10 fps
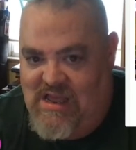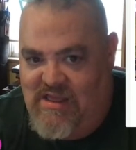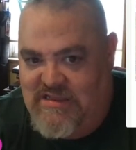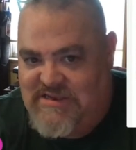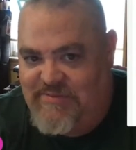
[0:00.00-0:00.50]

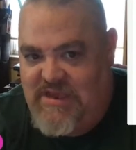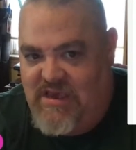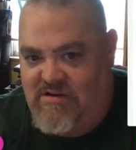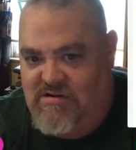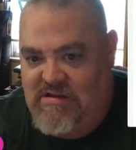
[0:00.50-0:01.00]
It's up to
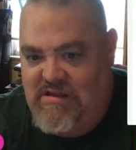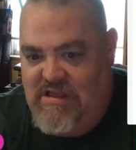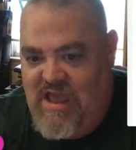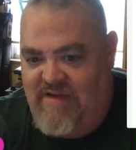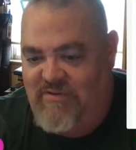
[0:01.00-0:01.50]
you.
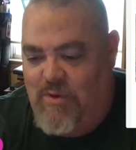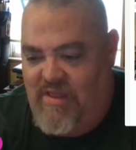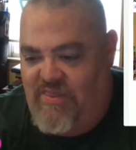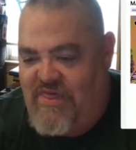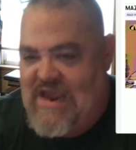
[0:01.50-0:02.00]

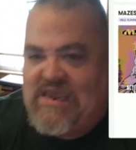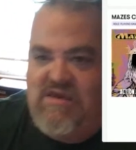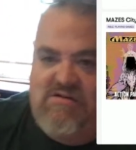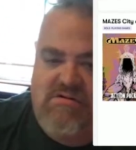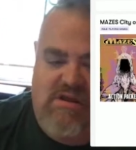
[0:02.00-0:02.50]
Everyone, thank
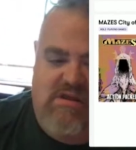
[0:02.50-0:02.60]
you.